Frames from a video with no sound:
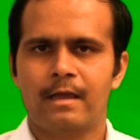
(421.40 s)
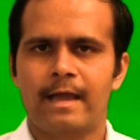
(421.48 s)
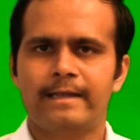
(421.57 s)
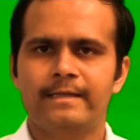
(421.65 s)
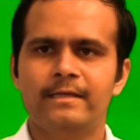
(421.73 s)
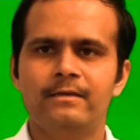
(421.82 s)

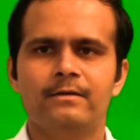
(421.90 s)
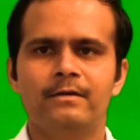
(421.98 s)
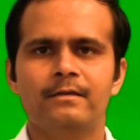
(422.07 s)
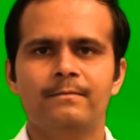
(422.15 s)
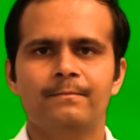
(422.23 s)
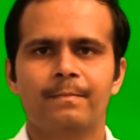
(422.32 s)
And
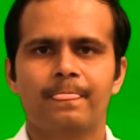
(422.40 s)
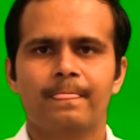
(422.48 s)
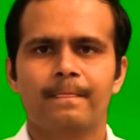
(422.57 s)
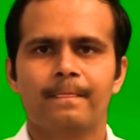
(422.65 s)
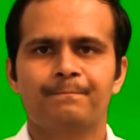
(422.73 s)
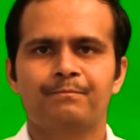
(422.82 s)
here
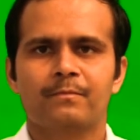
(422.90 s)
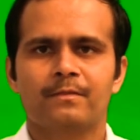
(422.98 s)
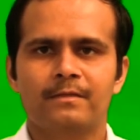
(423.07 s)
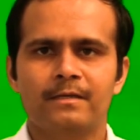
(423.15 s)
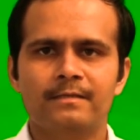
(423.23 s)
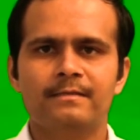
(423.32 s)

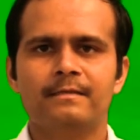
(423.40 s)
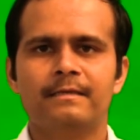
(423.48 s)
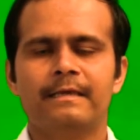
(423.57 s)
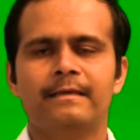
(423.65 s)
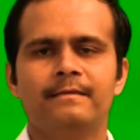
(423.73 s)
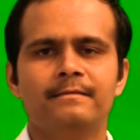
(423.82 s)
this
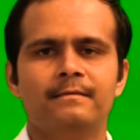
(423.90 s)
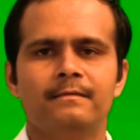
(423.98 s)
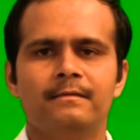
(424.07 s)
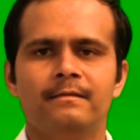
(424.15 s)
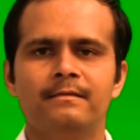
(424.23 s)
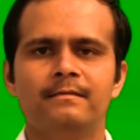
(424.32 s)
case
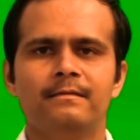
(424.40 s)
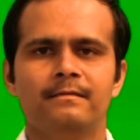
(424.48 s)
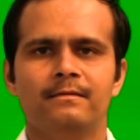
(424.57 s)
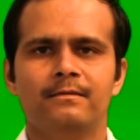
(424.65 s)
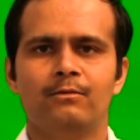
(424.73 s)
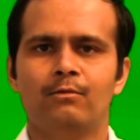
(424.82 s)

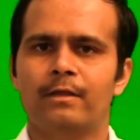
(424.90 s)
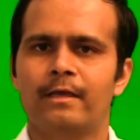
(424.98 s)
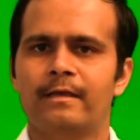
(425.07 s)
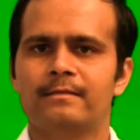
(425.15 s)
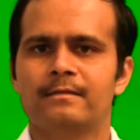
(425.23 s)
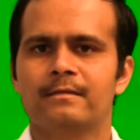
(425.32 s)
is known
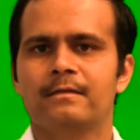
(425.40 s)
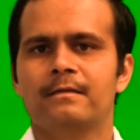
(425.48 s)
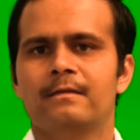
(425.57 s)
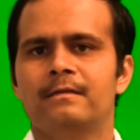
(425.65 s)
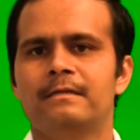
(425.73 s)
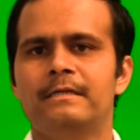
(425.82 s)
as
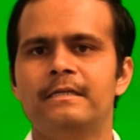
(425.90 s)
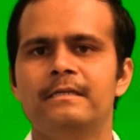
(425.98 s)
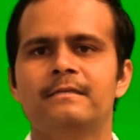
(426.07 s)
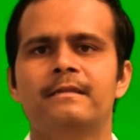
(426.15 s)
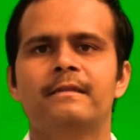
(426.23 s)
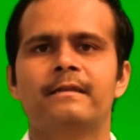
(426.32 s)

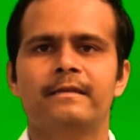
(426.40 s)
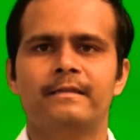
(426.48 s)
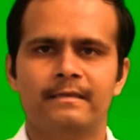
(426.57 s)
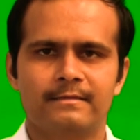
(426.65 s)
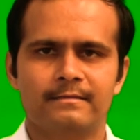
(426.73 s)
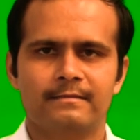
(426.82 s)
degenerate
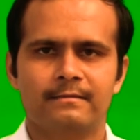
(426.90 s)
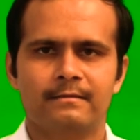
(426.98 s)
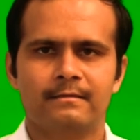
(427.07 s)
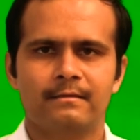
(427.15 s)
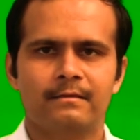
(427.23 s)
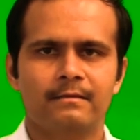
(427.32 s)
case.
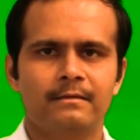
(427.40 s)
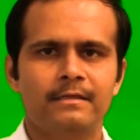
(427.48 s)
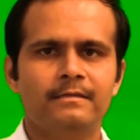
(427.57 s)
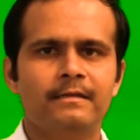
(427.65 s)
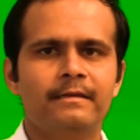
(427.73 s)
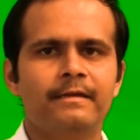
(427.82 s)

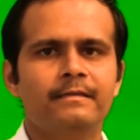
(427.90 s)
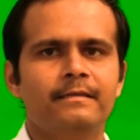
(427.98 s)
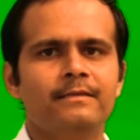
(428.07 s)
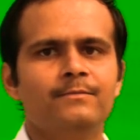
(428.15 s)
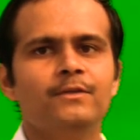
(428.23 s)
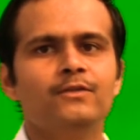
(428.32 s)
Degenerate
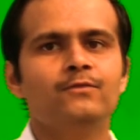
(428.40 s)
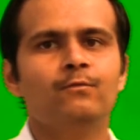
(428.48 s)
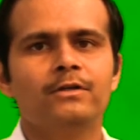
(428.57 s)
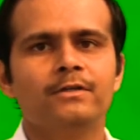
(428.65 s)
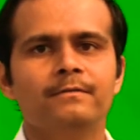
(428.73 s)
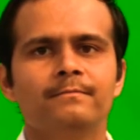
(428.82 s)
case means
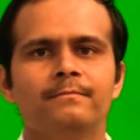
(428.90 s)
what?